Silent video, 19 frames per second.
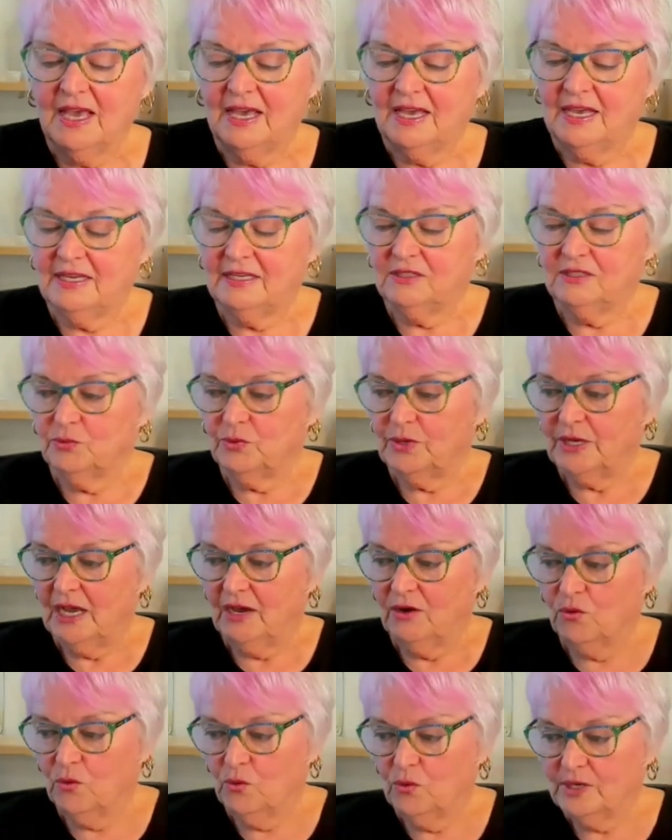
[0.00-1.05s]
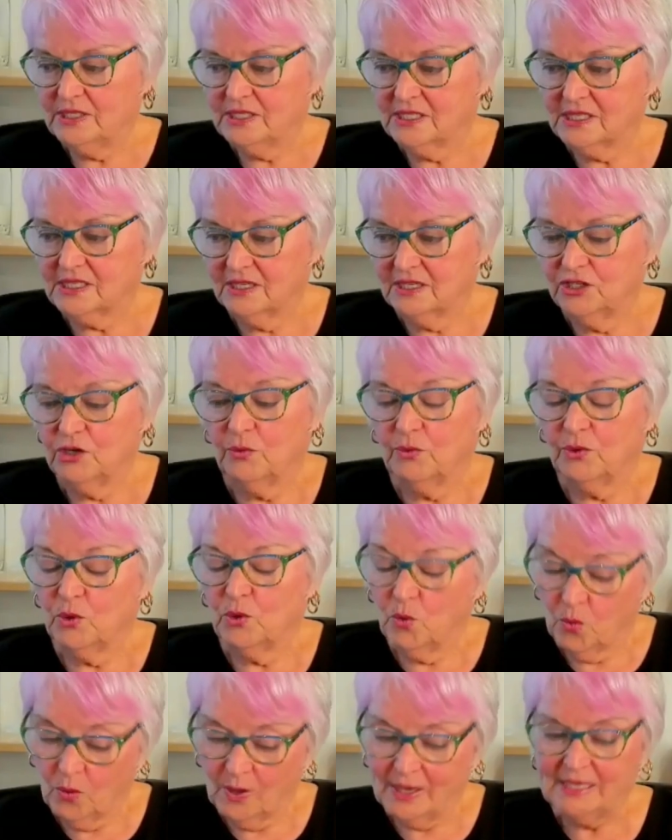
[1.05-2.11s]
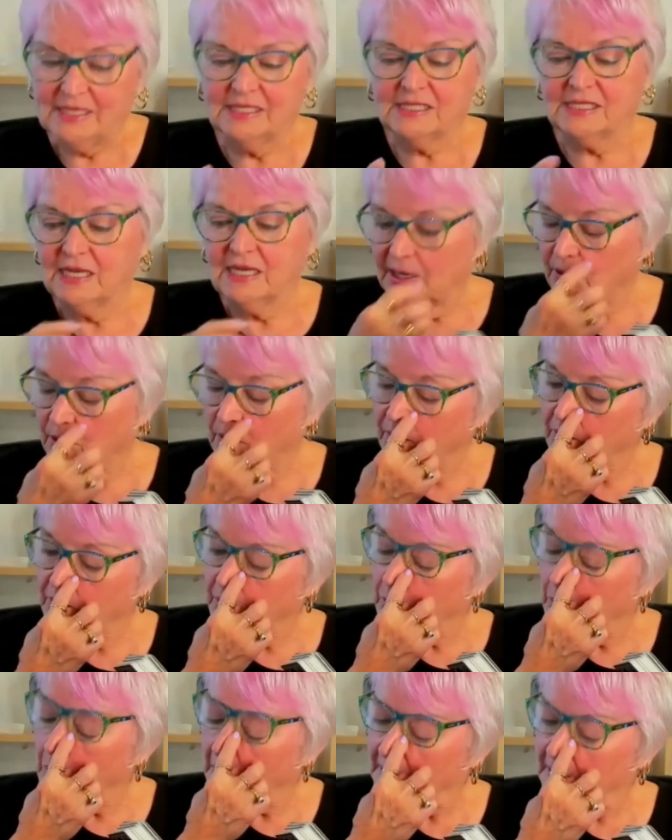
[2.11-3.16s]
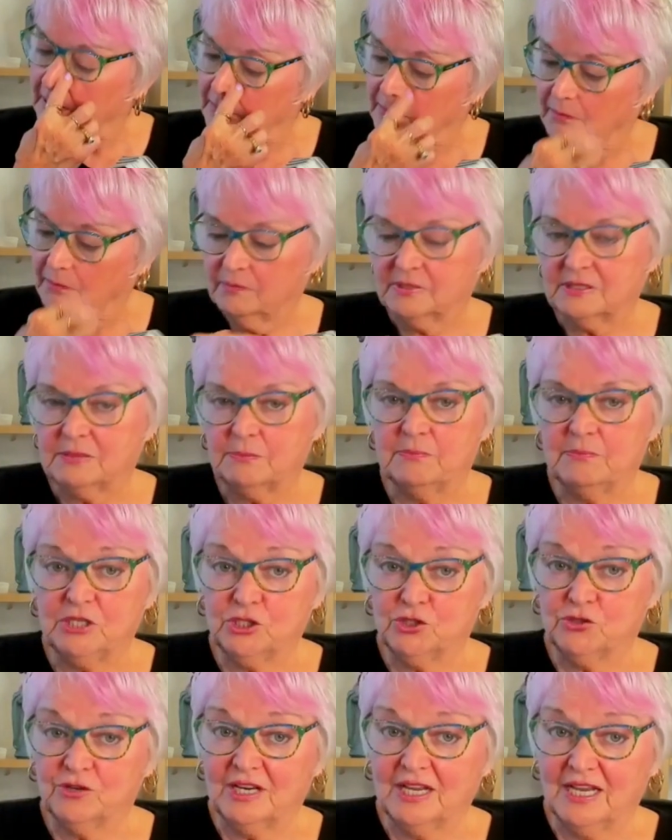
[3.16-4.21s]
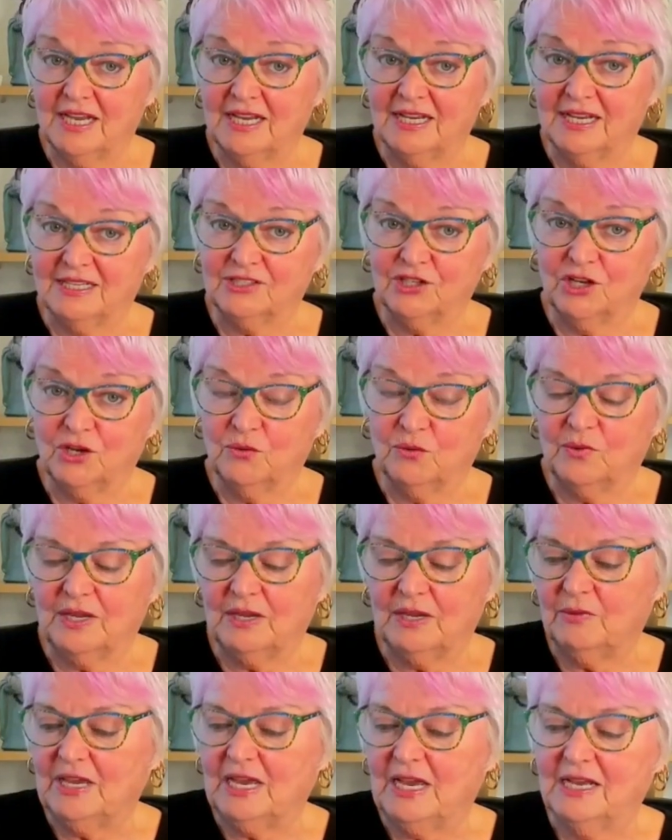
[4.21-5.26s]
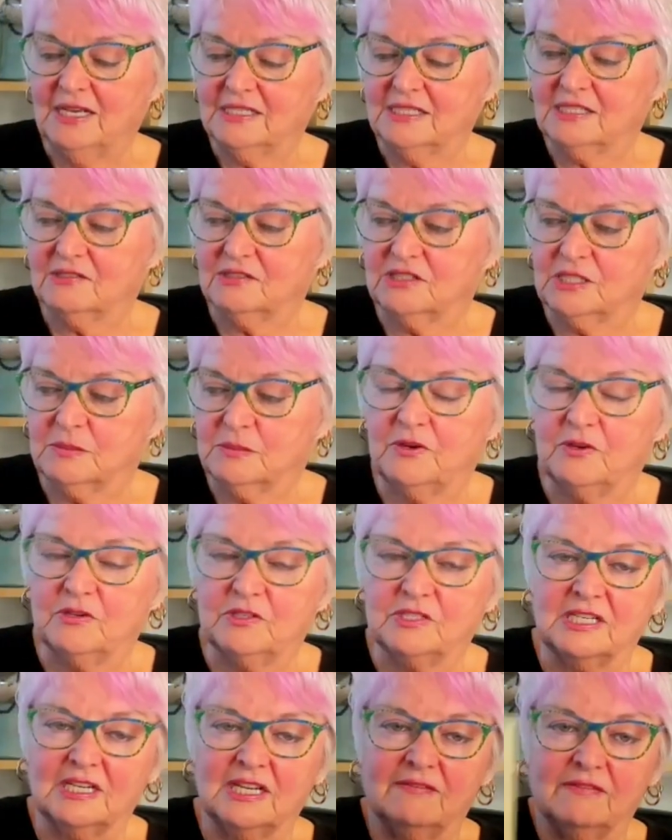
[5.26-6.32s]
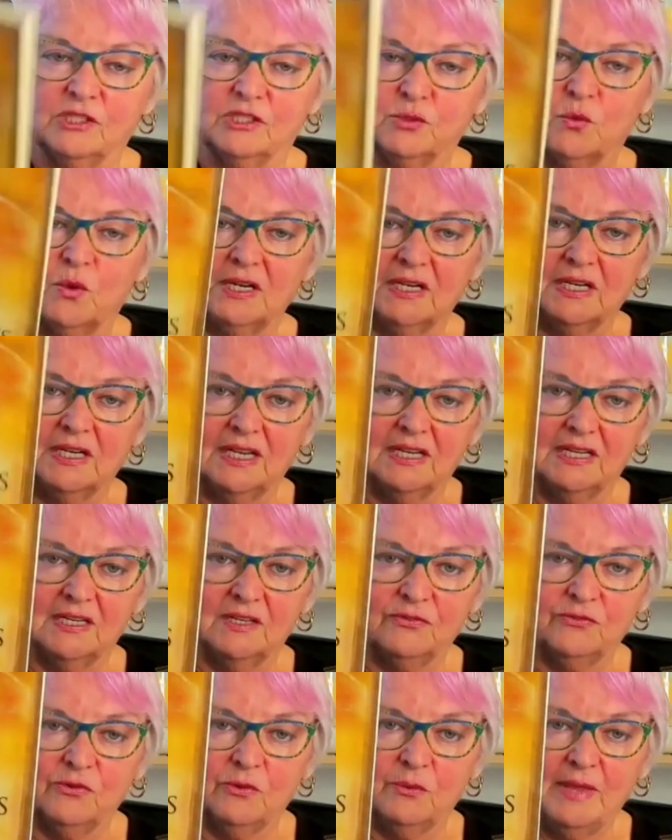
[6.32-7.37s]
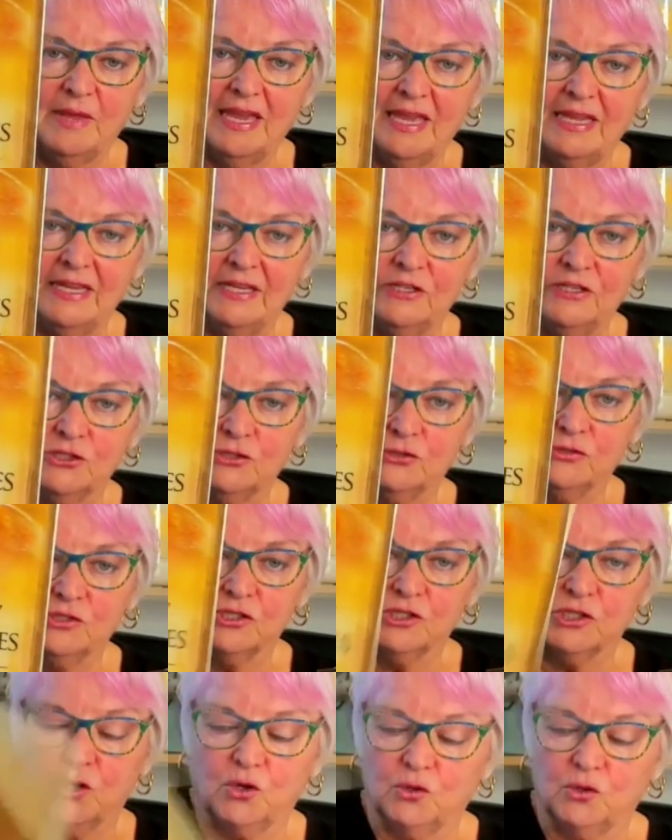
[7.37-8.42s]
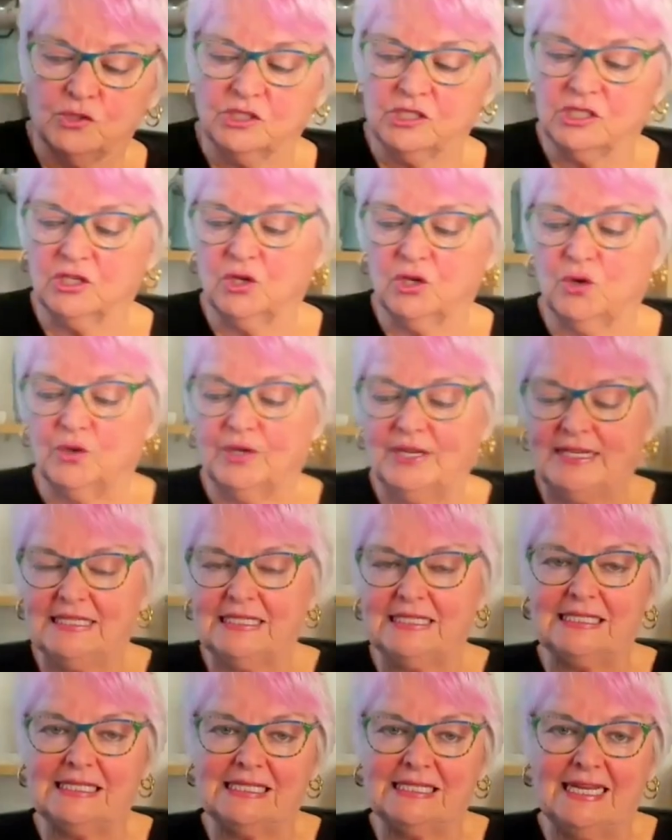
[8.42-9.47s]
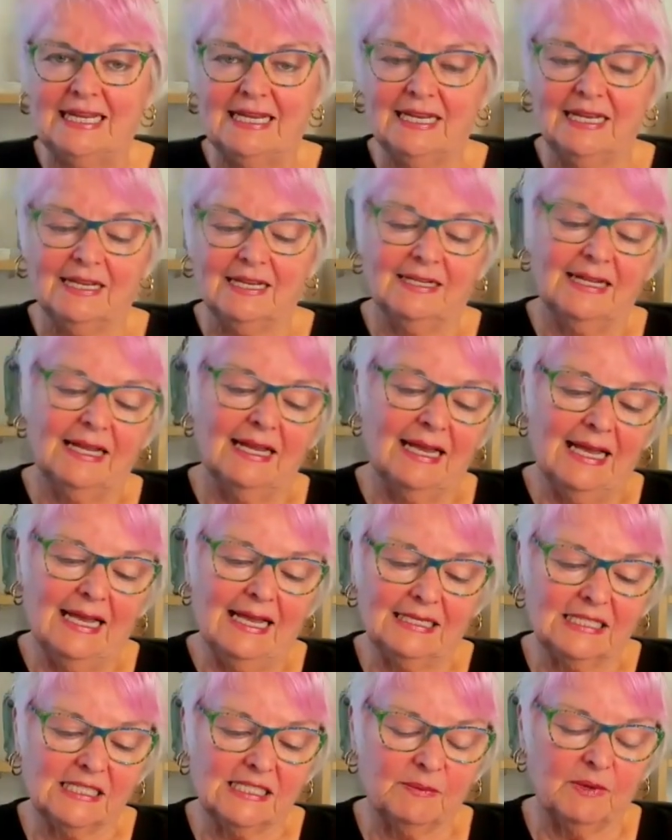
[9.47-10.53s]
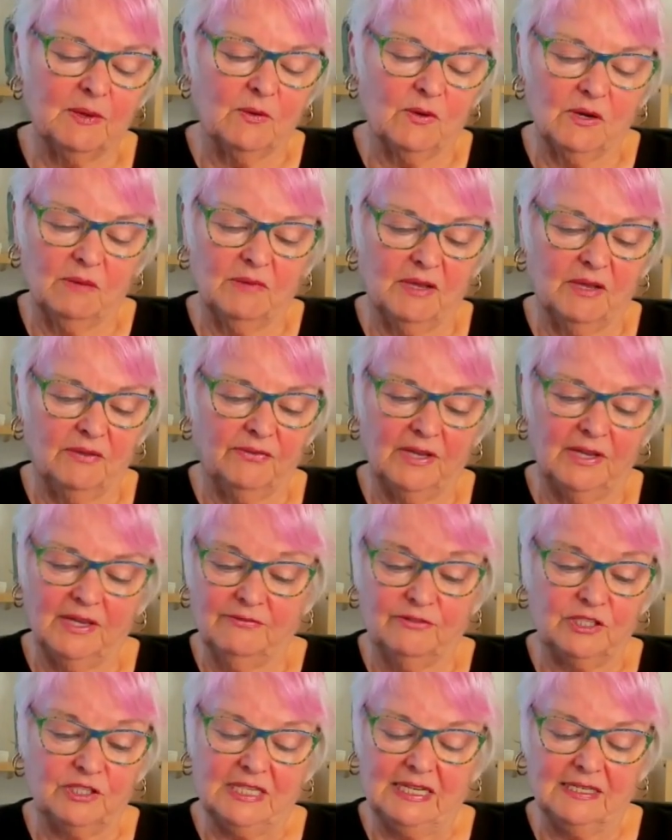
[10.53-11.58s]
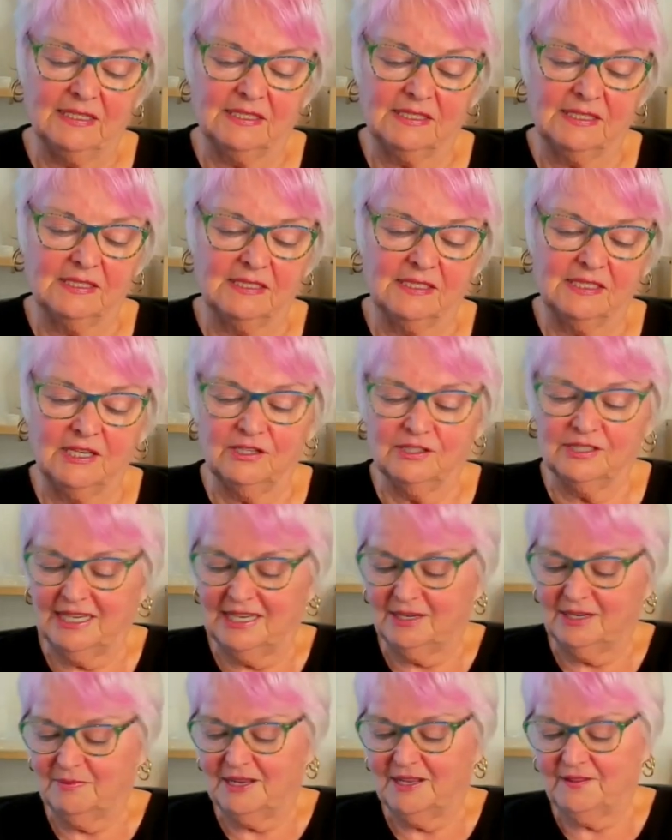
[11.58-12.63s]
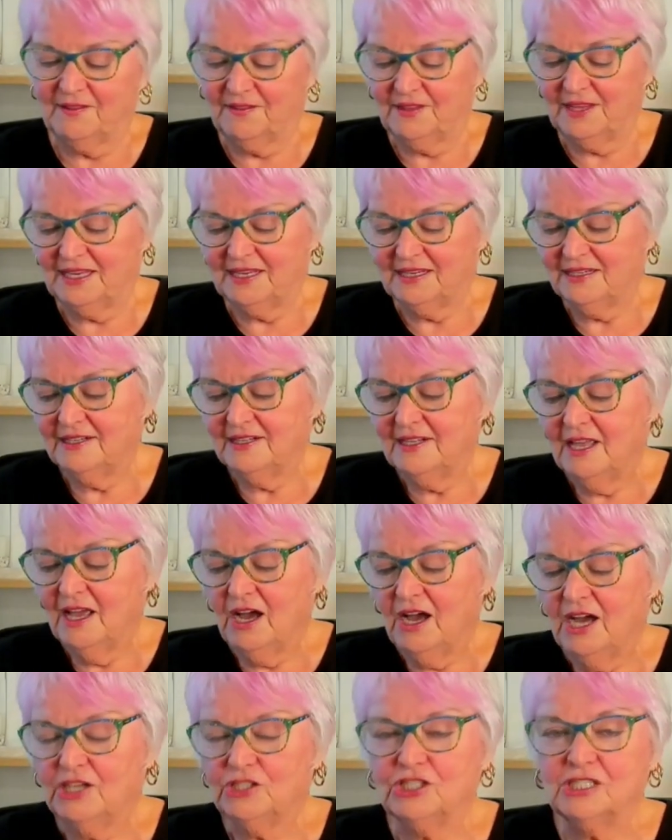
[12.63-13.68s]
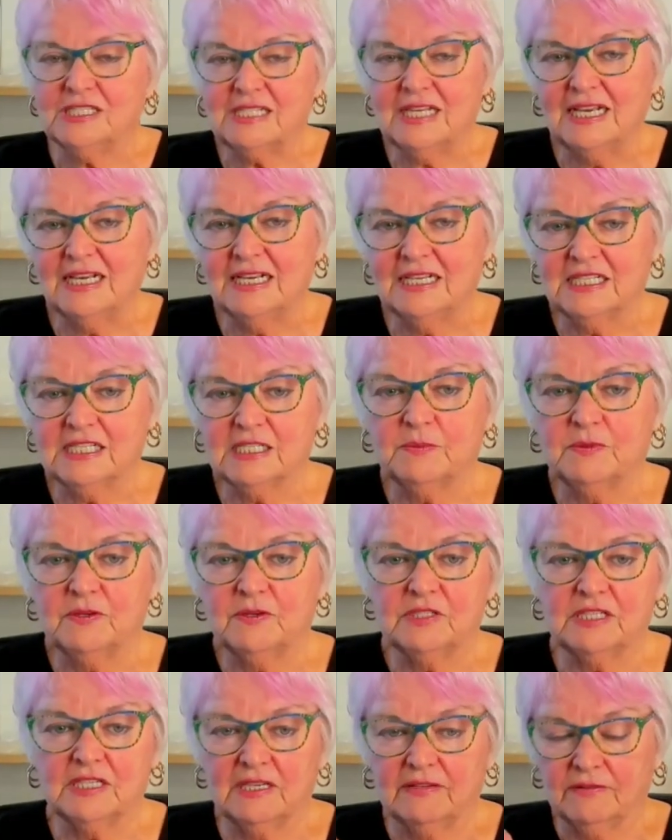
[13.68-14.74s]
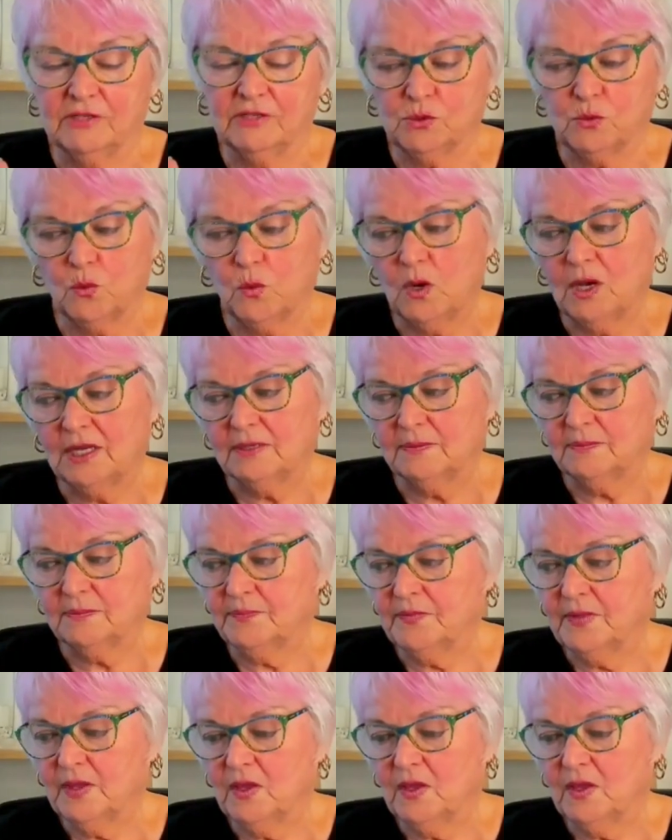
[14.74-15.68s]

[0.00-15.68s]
And we are always, we always start off with one mystery card, don't we? We ask Spirit to give us one card from our angels, gods, and goddesses deck. Has to be one of my favourite decks. There's no doubt about that. I just ask Spirit to give us one.